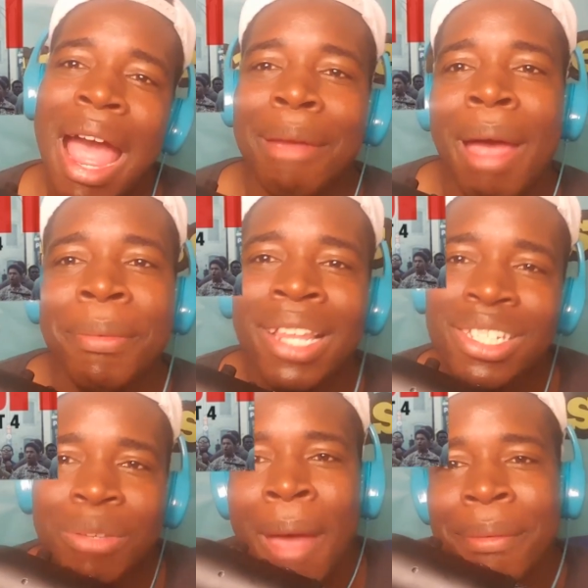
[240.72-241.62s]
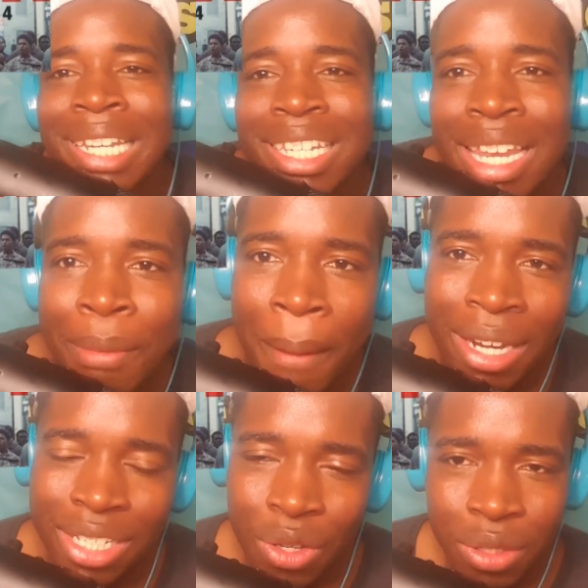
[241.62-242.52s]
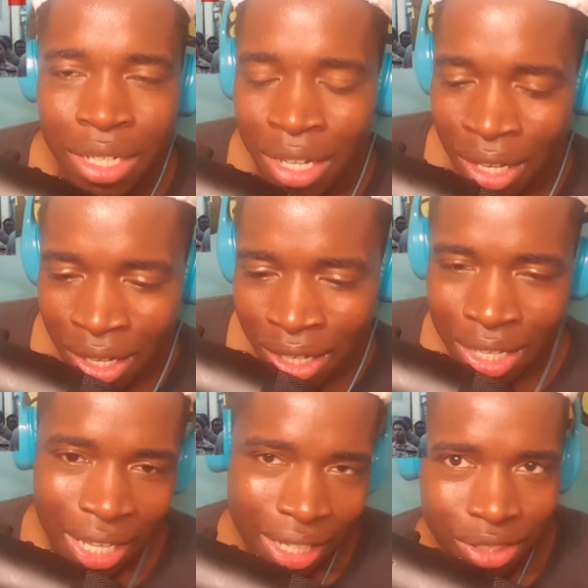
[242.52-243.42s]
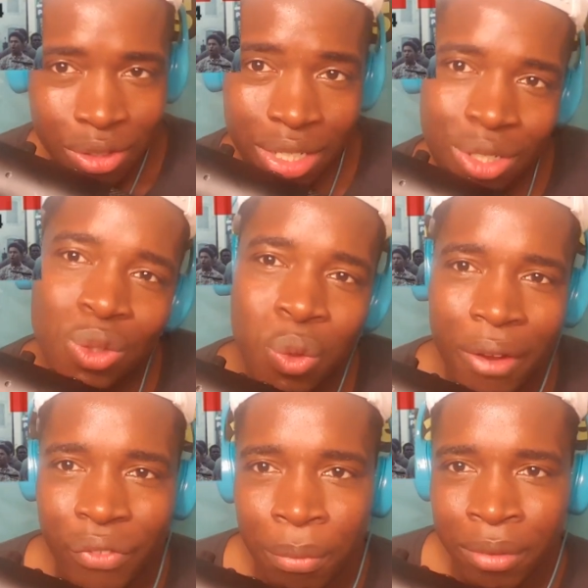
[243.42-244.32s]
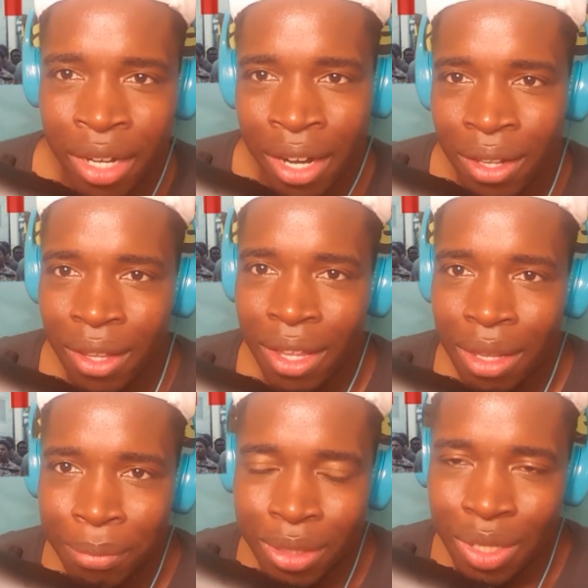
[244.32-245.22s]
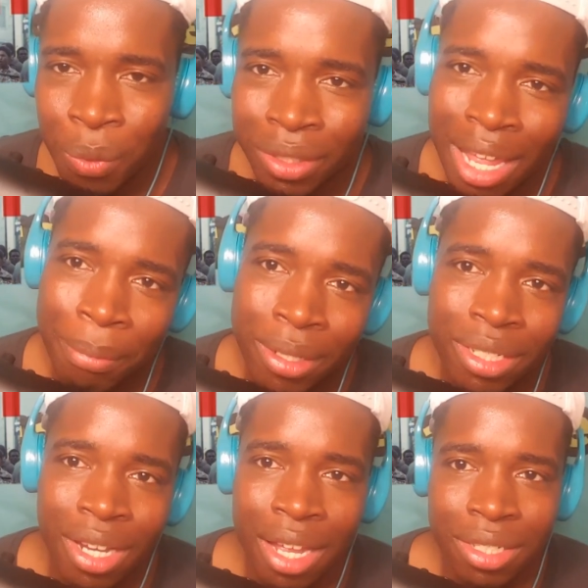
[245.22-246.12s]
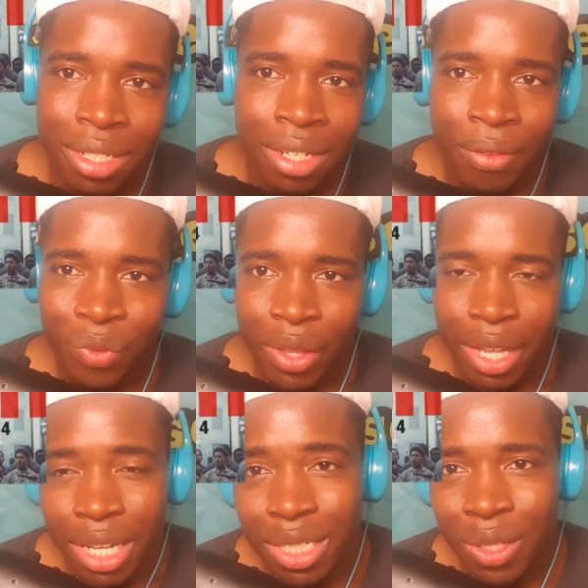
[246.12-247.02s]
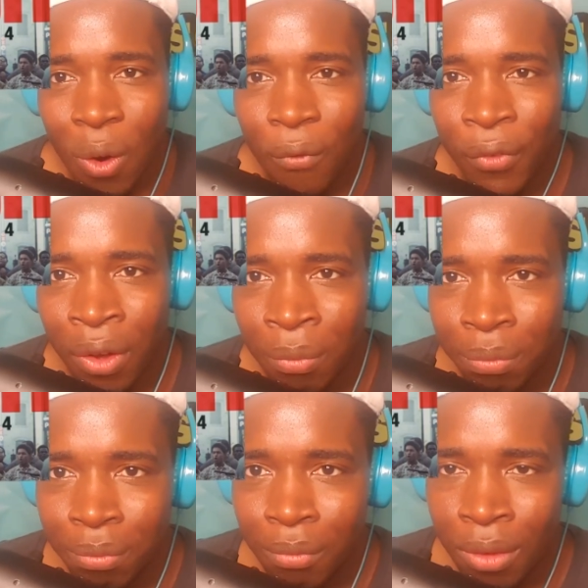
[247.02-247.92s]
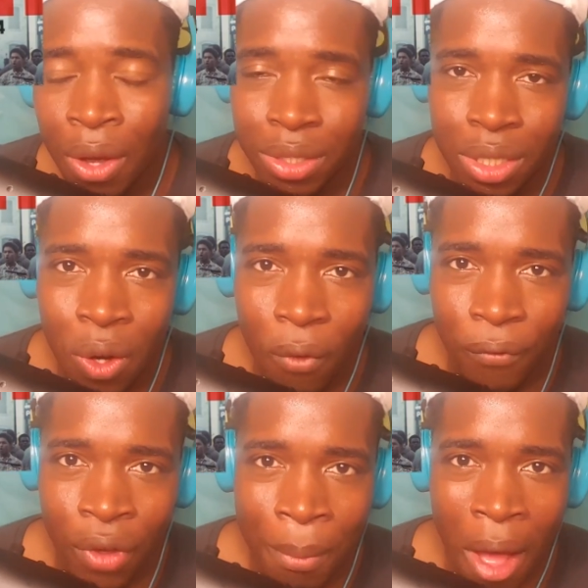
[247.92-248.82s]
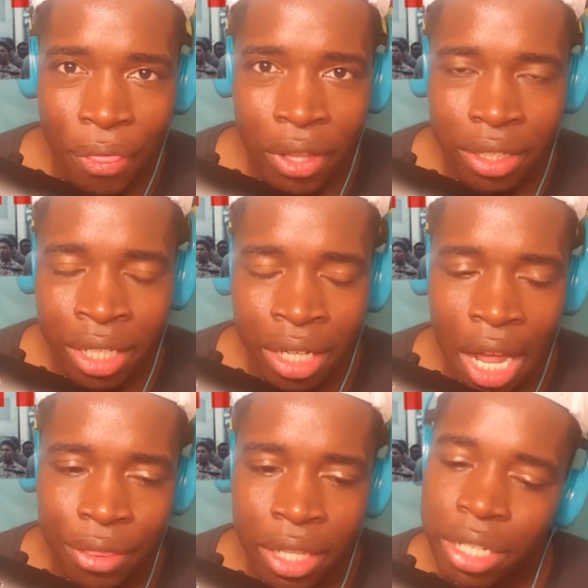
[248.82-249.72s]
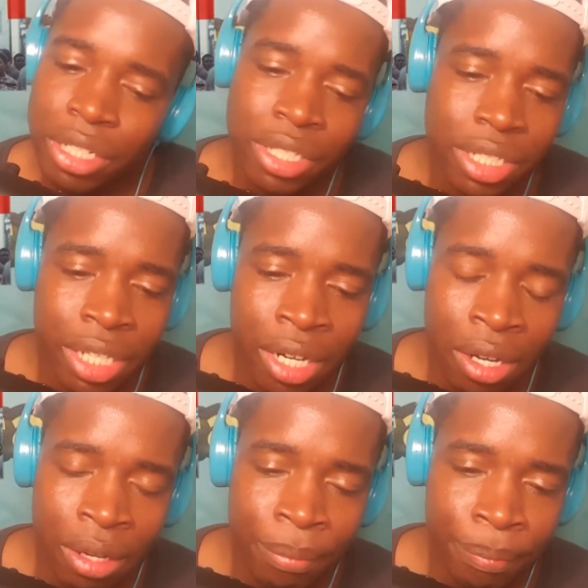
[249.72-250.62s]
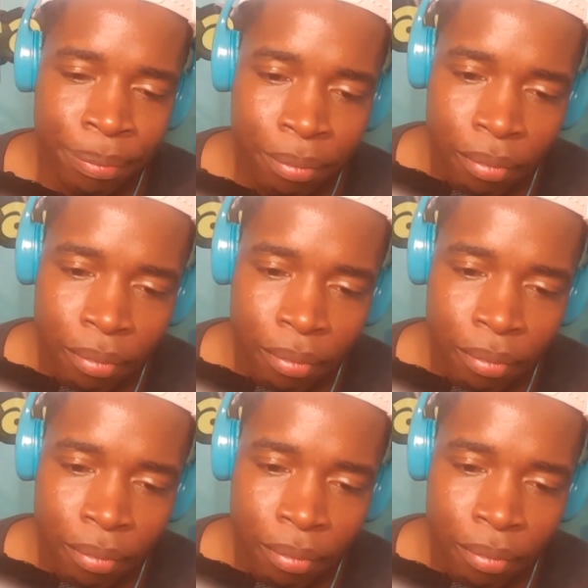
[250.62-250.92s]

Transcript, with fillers: Hey baby, let's baby, let, baby, let's go see the uh, let's go see the Detroit film today. But so with that being said, no, it's a it's a dope film. No, it's a dope film. I think that I think it's just that um